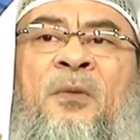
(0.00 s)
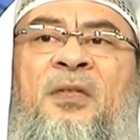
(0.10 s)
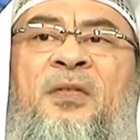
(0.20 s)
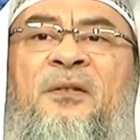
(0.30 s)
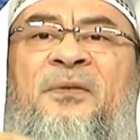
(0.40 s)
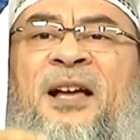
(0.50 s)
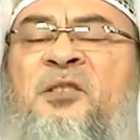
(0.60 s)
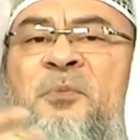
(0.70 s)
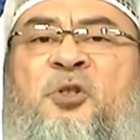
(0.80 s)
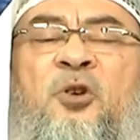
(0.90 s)
the
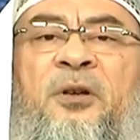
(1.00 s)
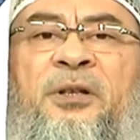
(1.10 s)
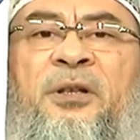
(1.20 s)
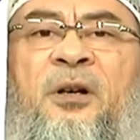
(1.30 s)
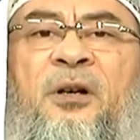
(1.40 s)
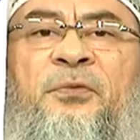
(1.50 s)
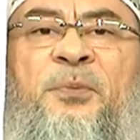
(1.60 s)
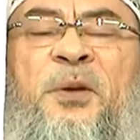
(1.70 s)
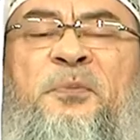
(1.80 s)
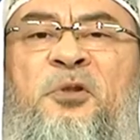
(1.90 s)
vast majority of
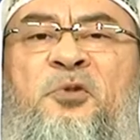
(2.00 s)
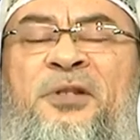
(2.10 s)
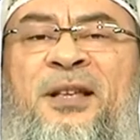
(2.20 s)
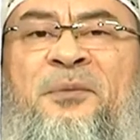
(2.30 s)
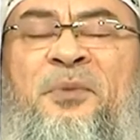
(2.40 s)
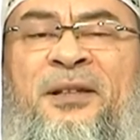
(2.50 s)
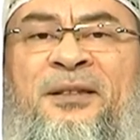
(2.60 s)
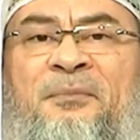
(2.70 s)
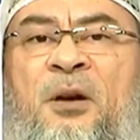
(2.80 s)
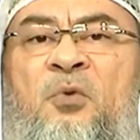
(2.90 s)
people who celebrate
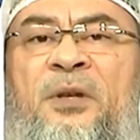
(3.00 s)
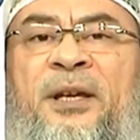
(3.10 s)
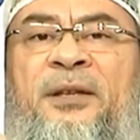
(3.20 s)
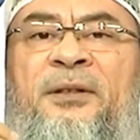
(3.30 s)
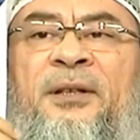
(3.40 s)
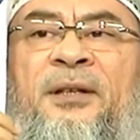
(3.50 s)
the Mawlid